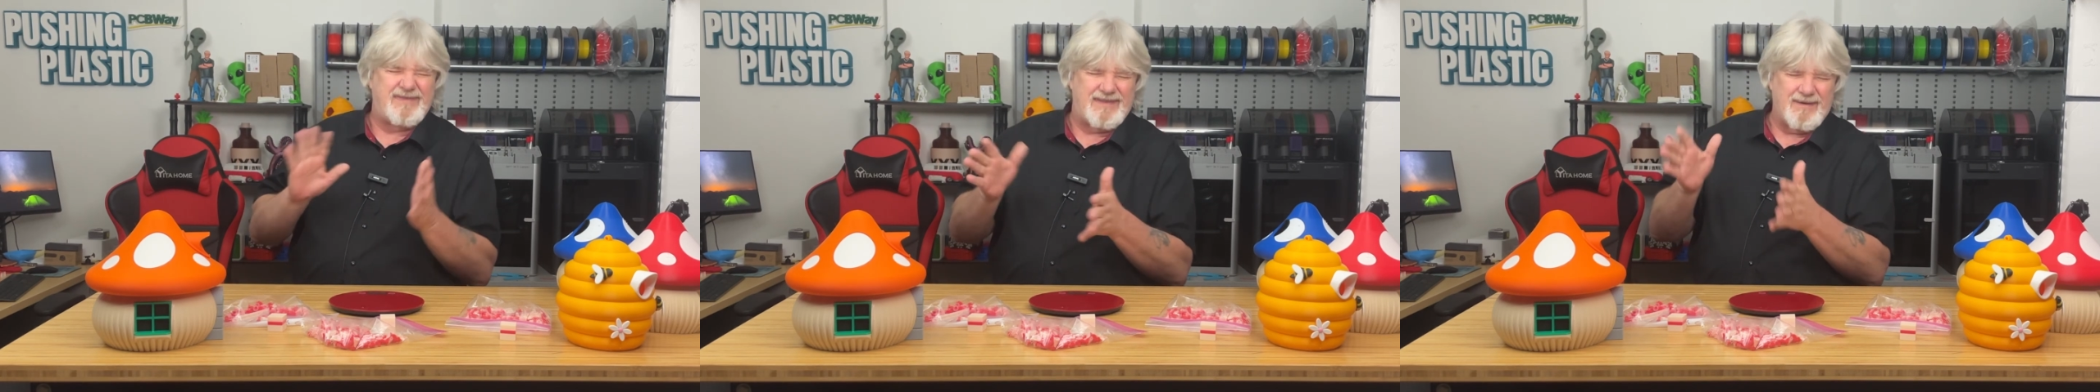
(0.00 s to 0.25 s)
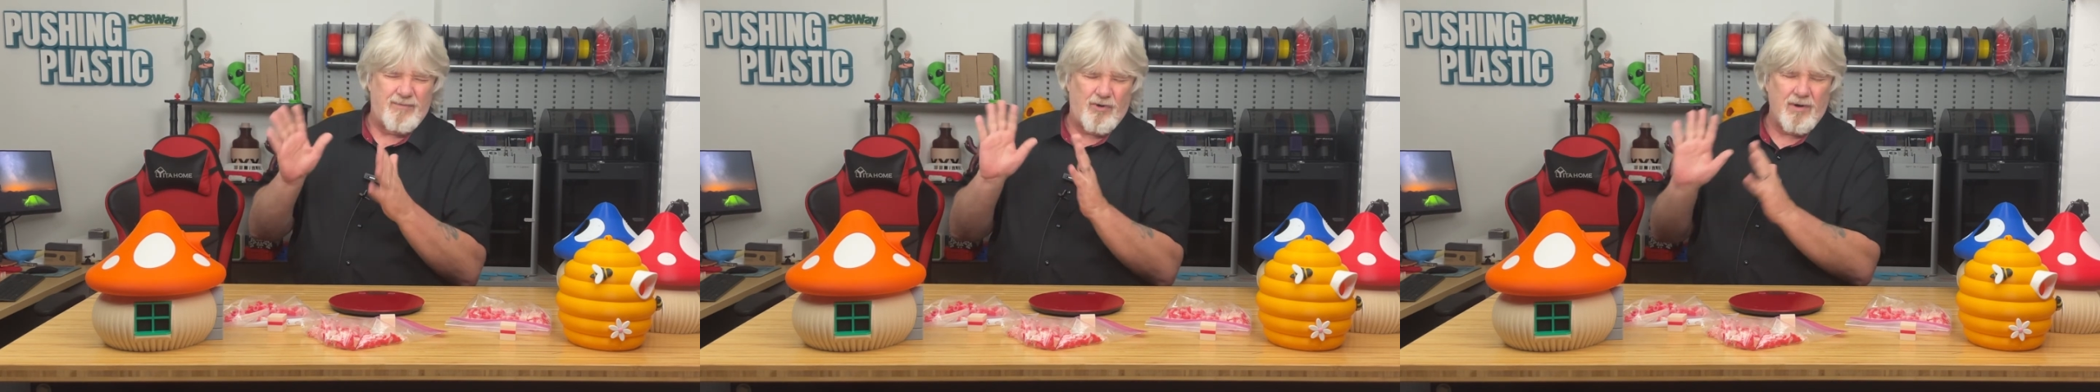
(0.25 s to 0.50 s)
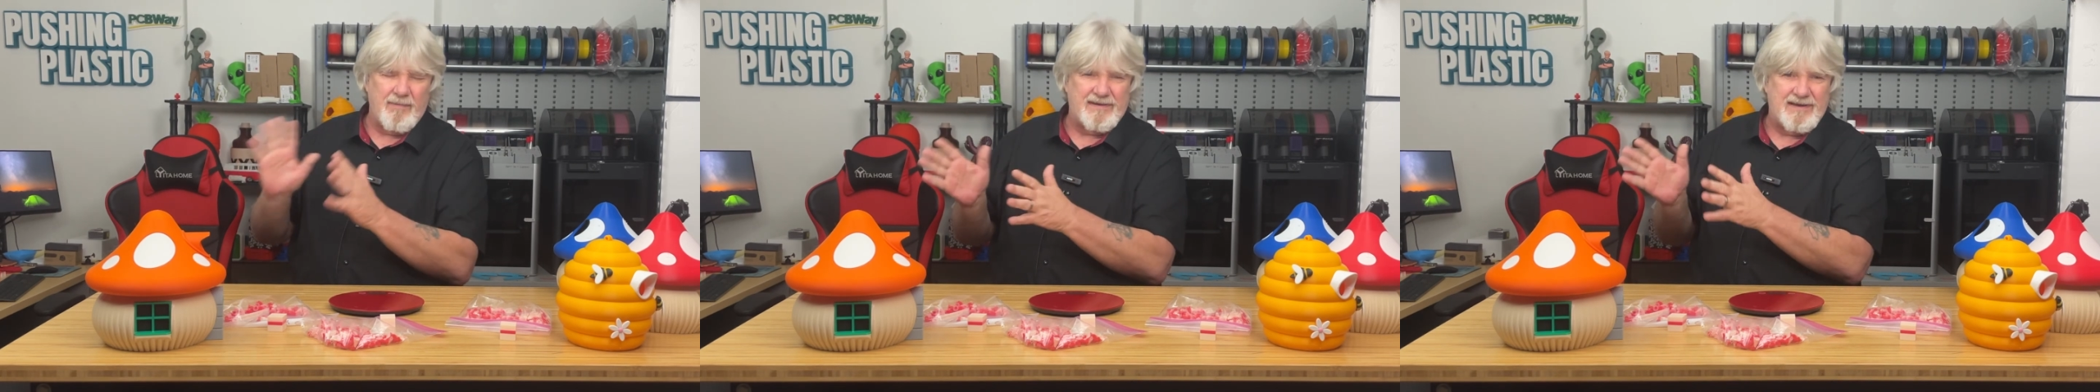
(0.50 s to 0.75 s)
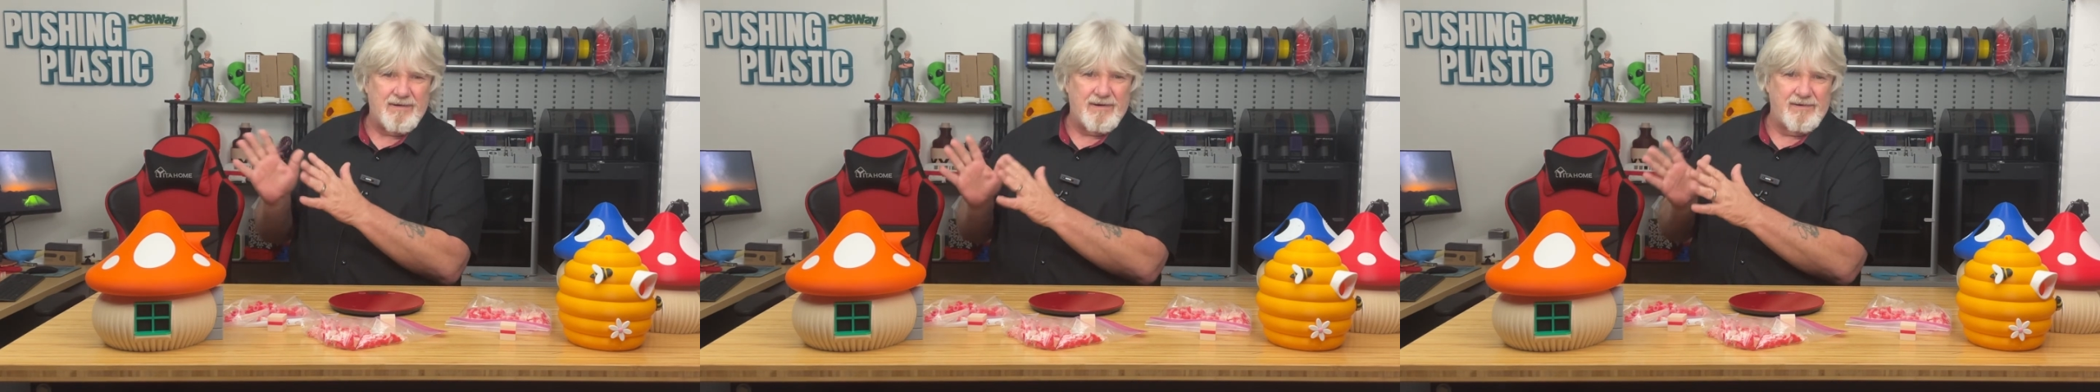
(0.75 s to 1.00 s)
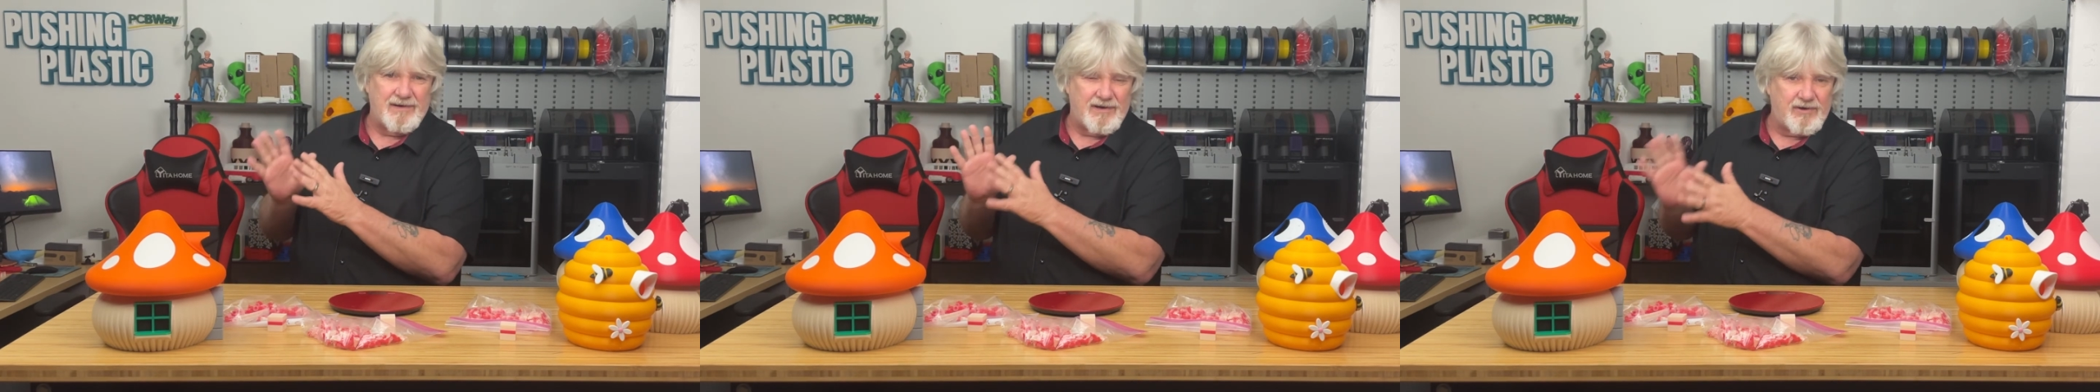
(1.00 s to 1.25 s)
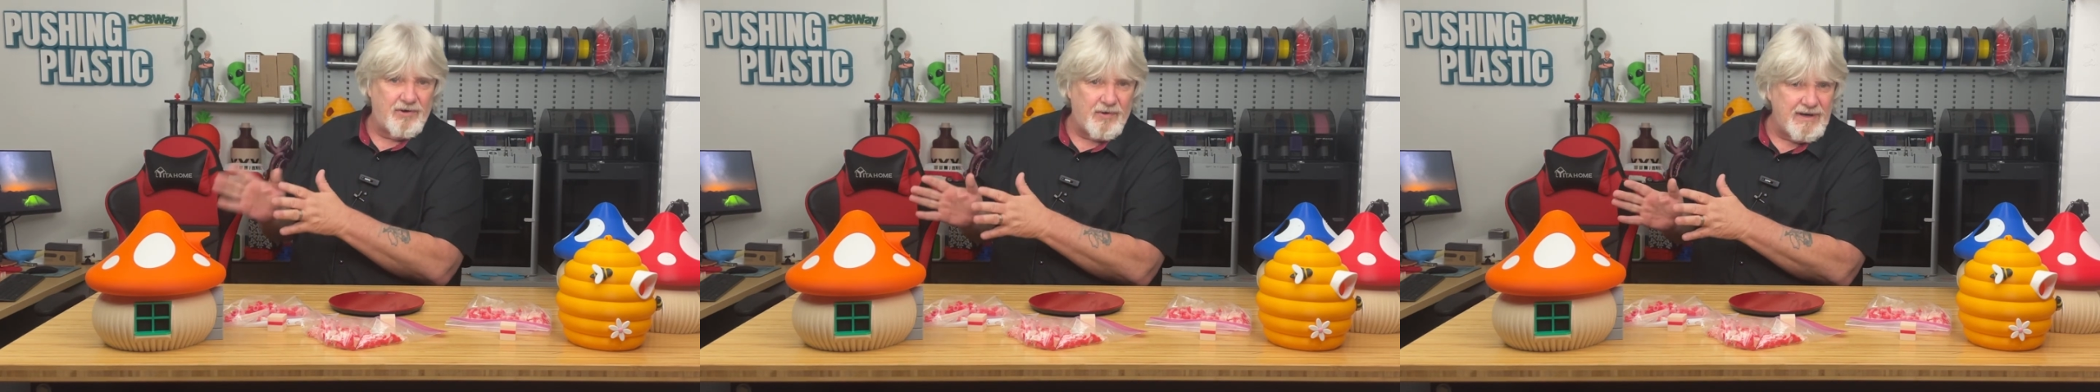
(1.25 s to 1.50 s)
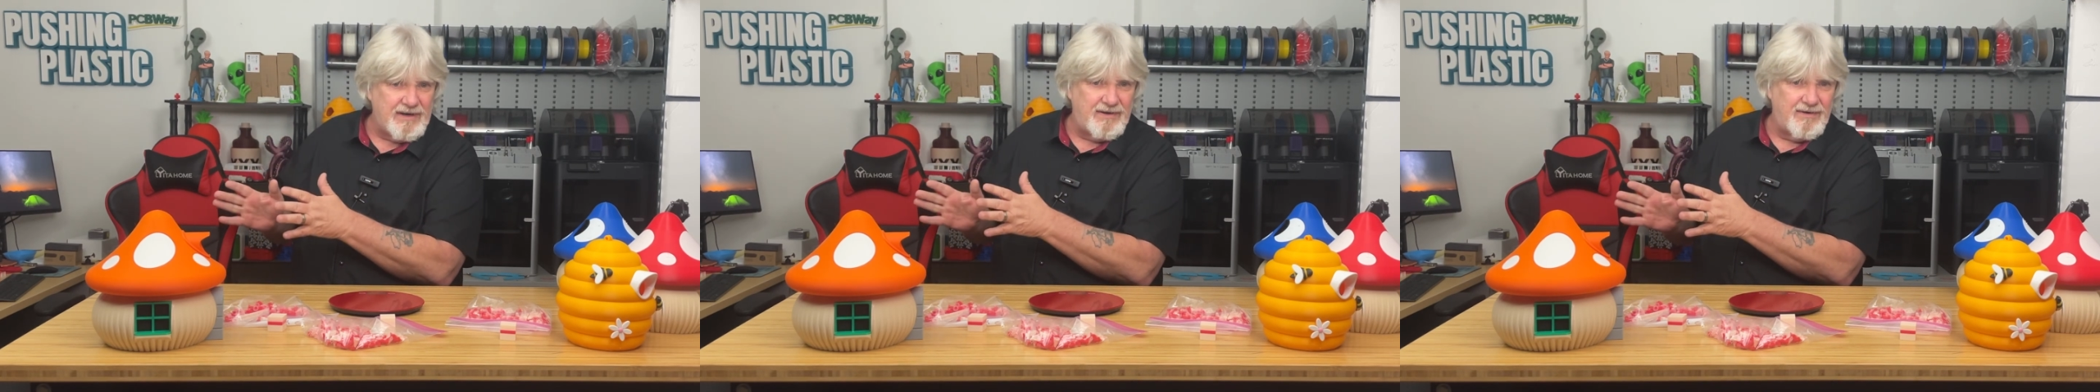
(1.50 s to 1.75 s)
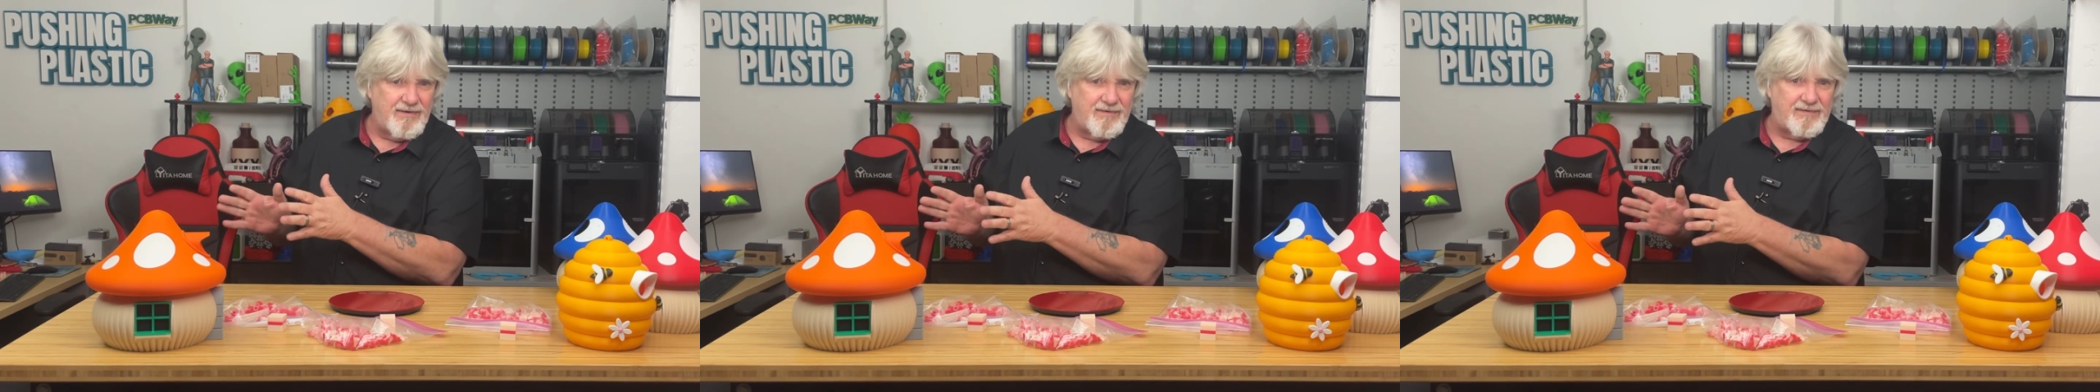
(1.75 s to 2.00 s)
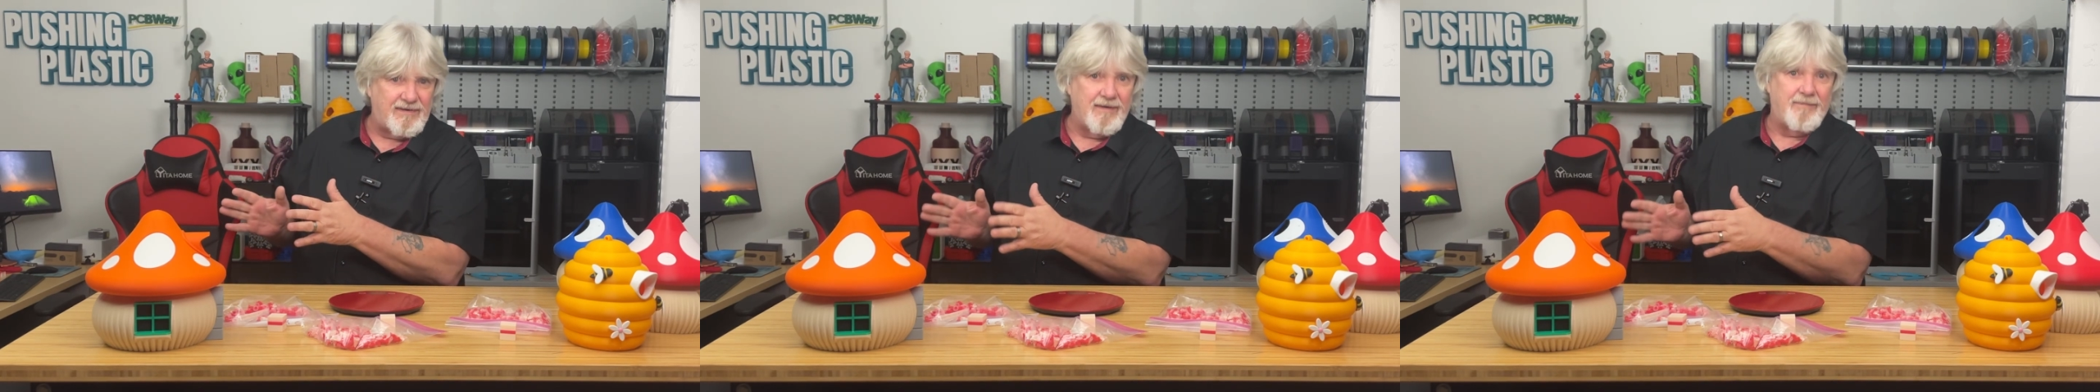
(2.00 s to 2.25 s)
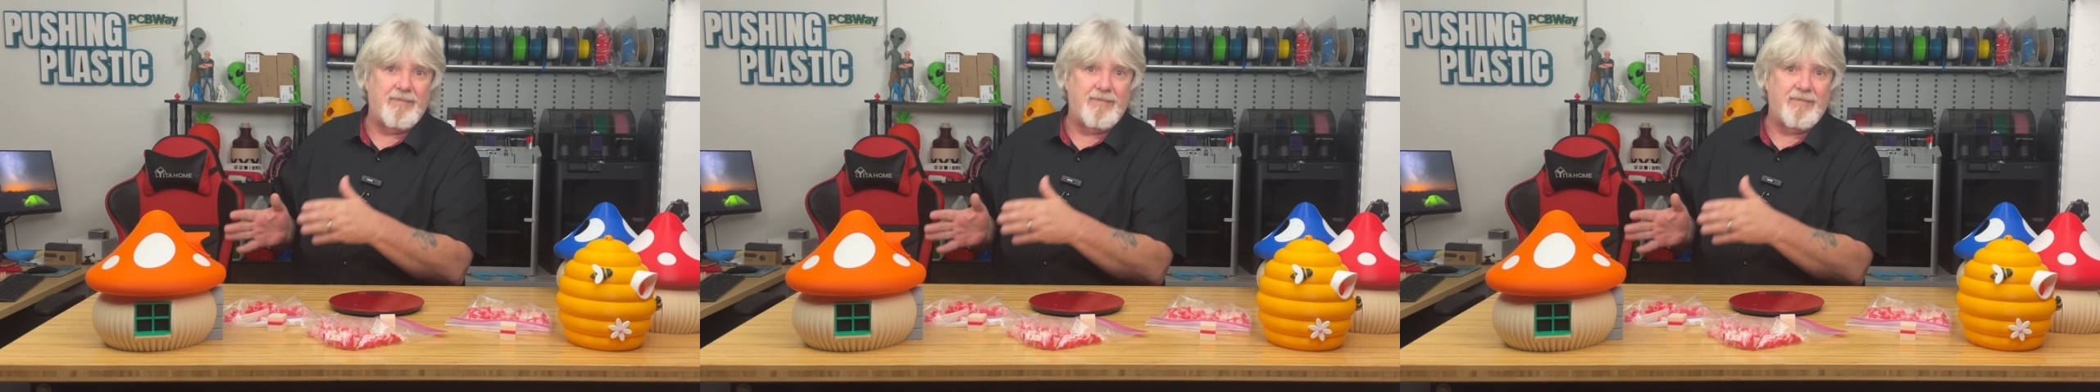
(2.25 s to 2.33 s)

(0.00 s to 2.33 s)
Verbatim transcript: the more material you're going to use,